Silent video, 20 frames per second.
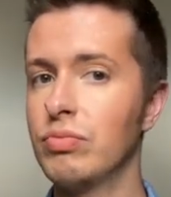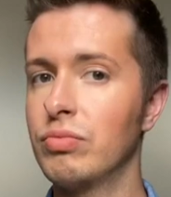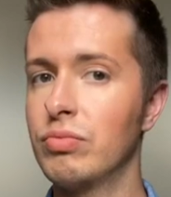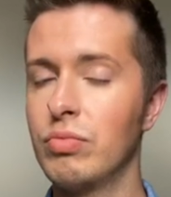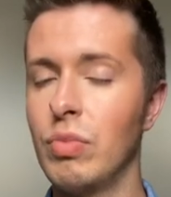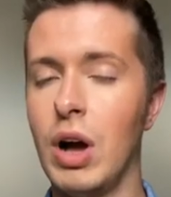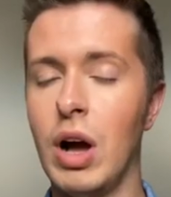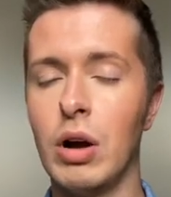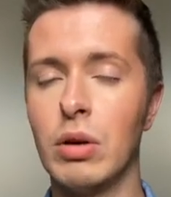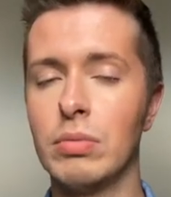
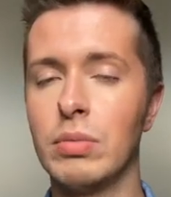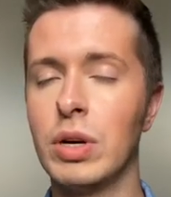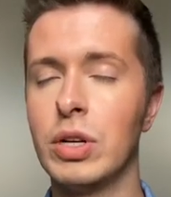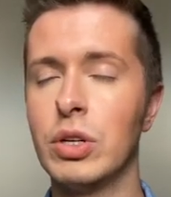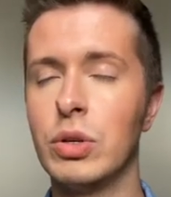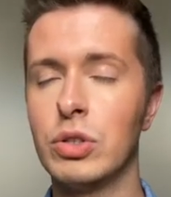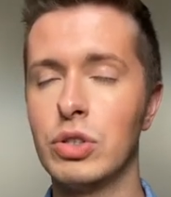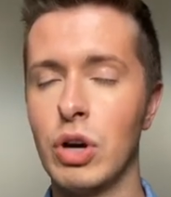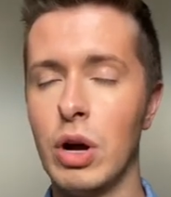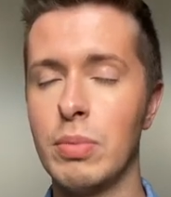well, my
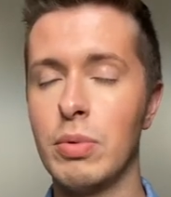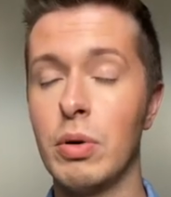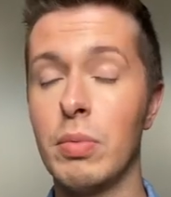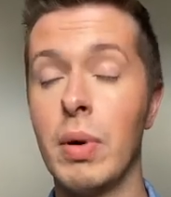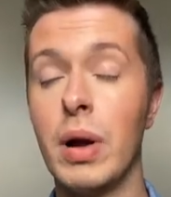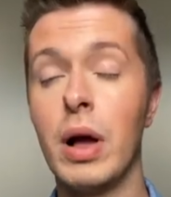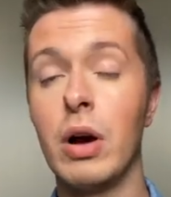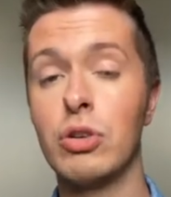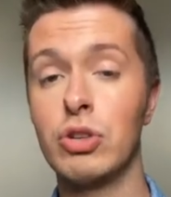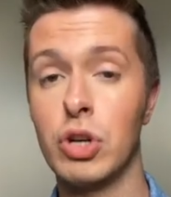new tripod,
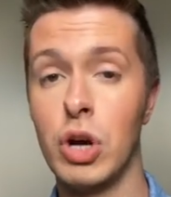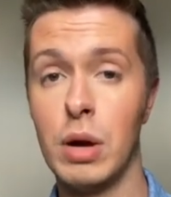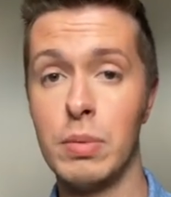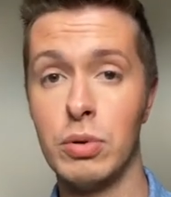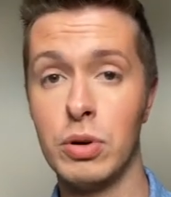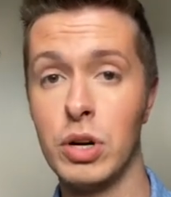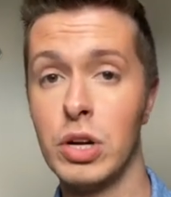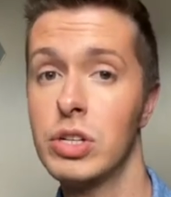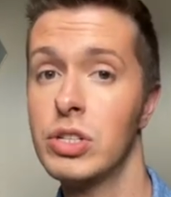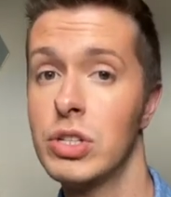my old
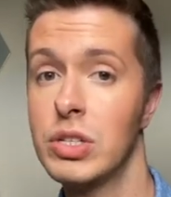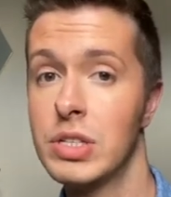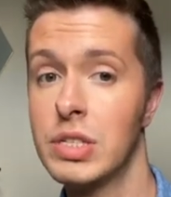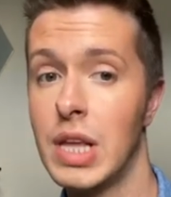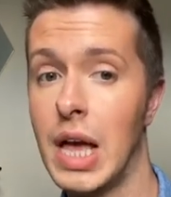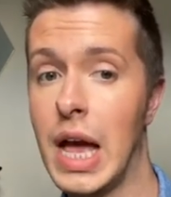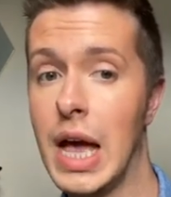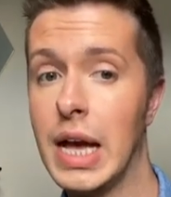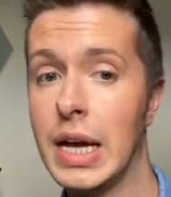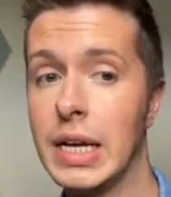tripod, I should
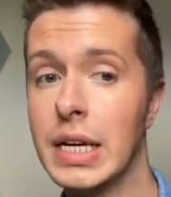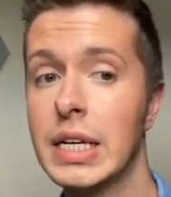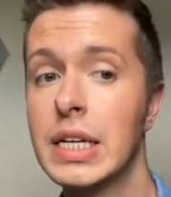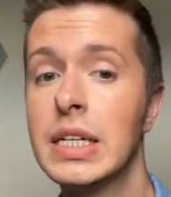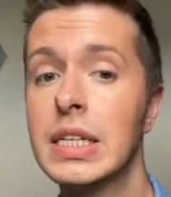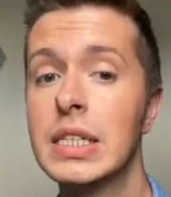say.